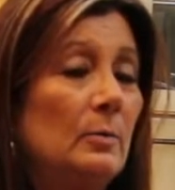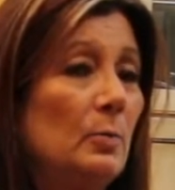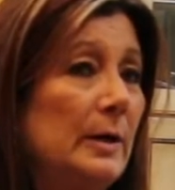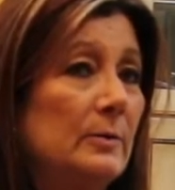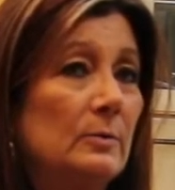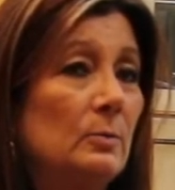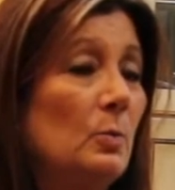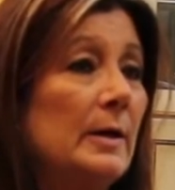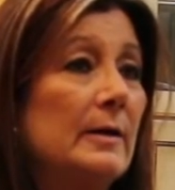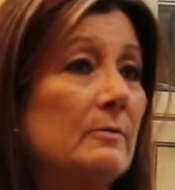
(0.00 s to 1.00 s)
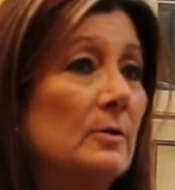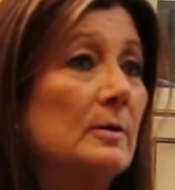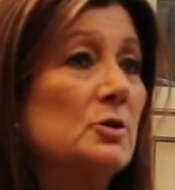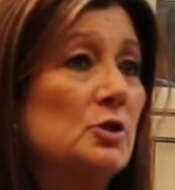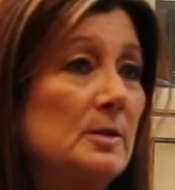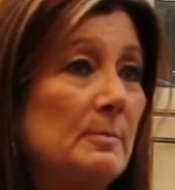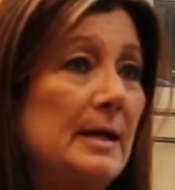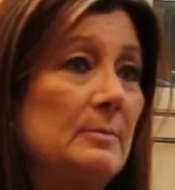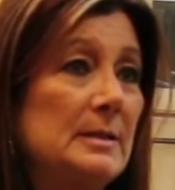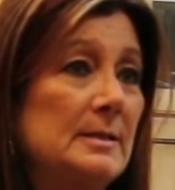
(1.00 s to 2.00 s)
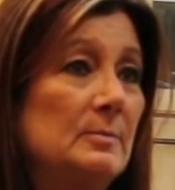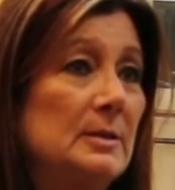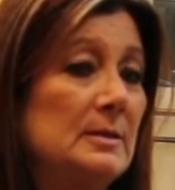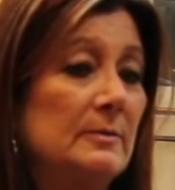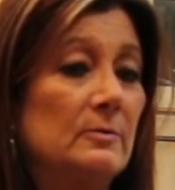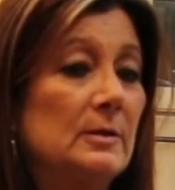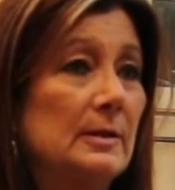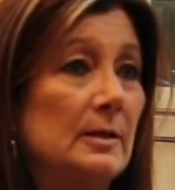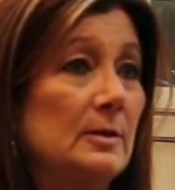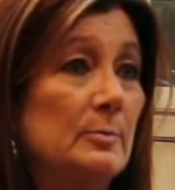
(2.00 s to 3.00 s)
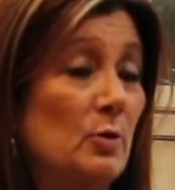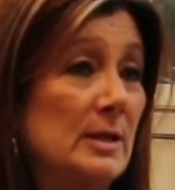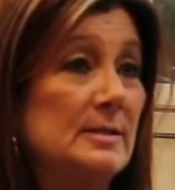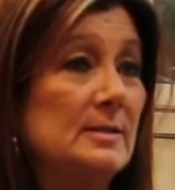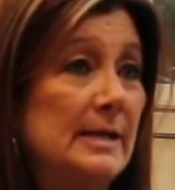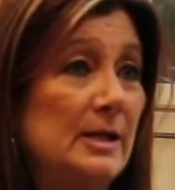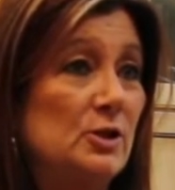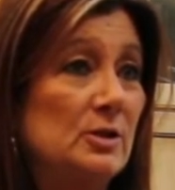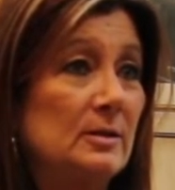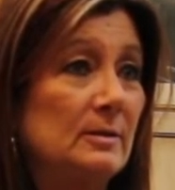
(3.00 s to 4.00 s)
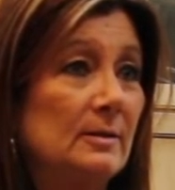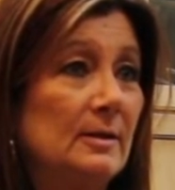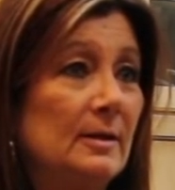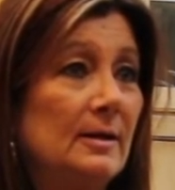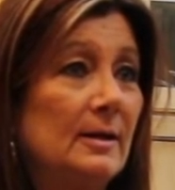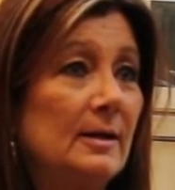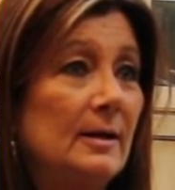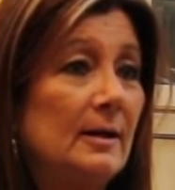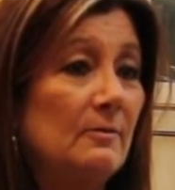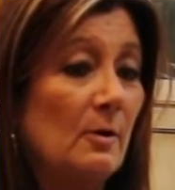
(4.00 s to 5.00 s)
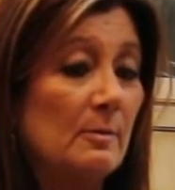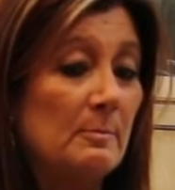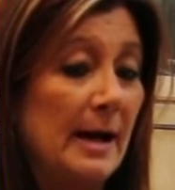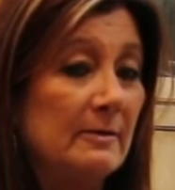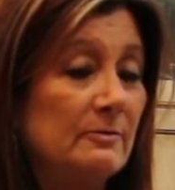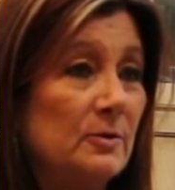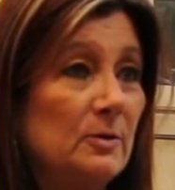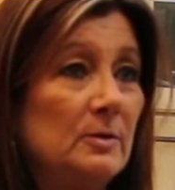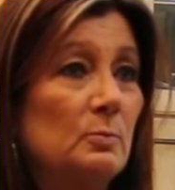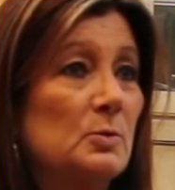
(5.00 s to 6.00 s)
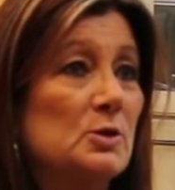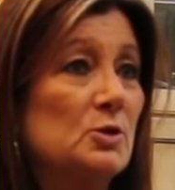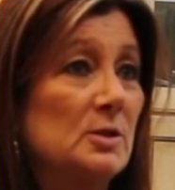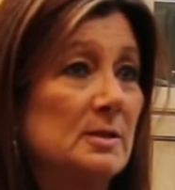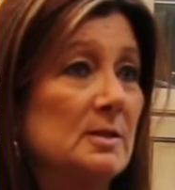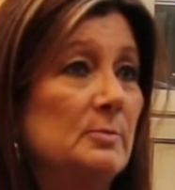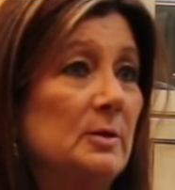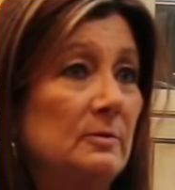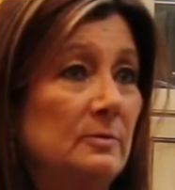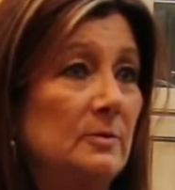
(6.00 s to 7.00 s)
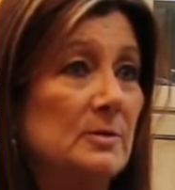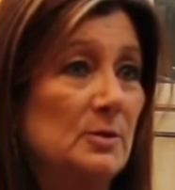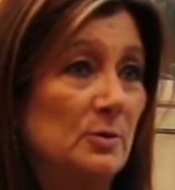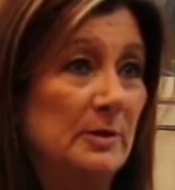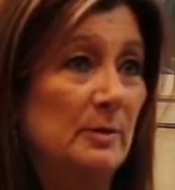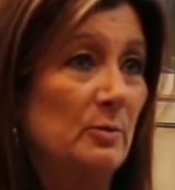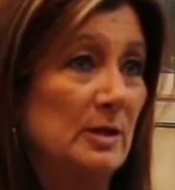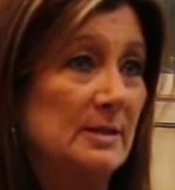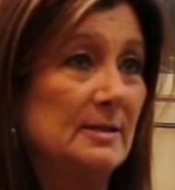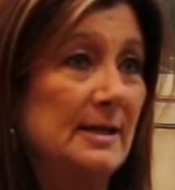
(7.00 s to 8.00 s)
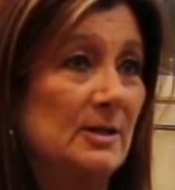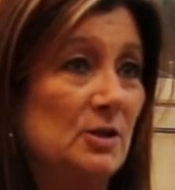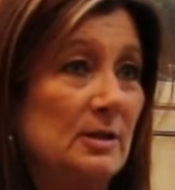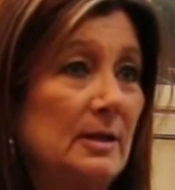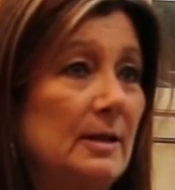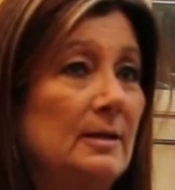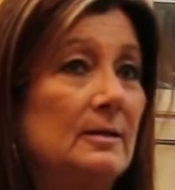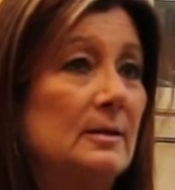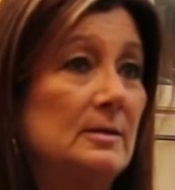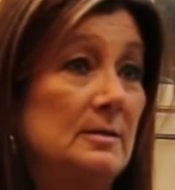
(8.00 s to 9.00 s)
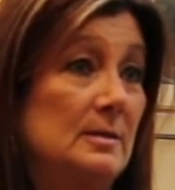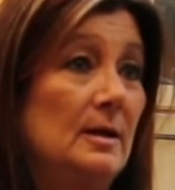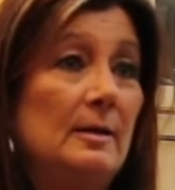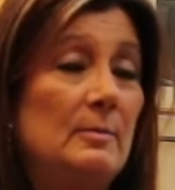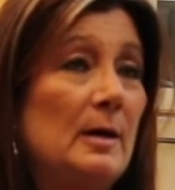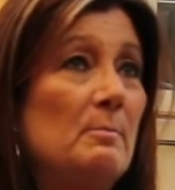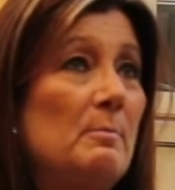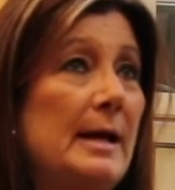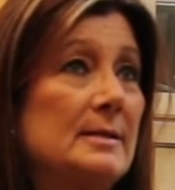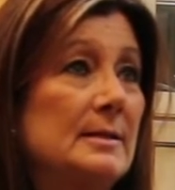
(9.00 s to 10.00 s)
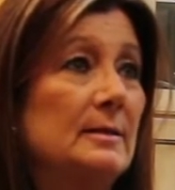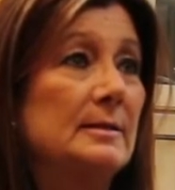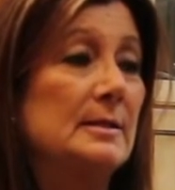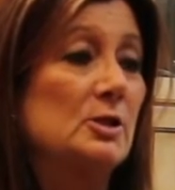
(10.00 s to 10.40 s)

whatever, she made me something different. That the presentation of my food was just as beautiful as their presentation, and amazingly